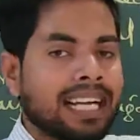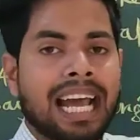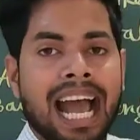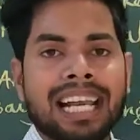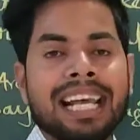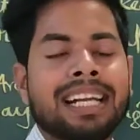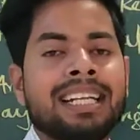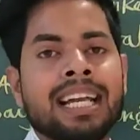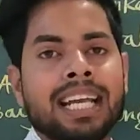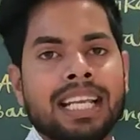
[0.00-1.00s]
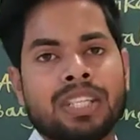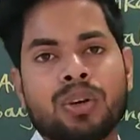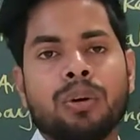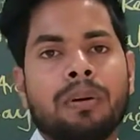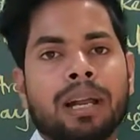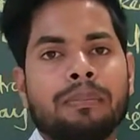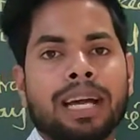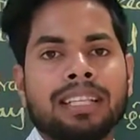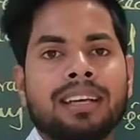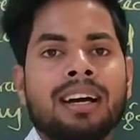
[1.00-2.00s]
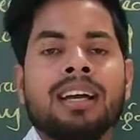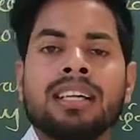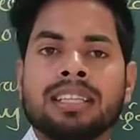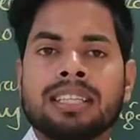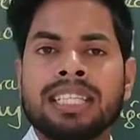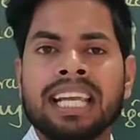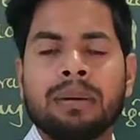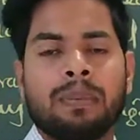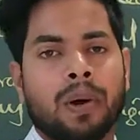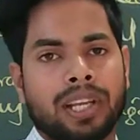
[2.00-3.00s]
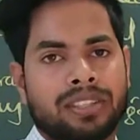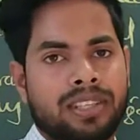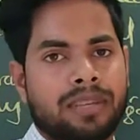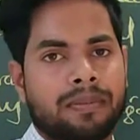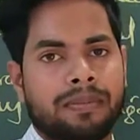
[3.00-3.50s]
island is covered by the thick forest.